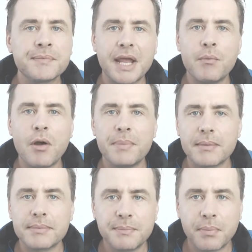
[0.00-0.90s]
they won't be
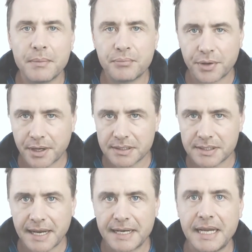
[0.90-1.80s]
able to buy products
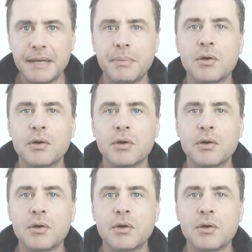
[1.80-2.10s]
they need,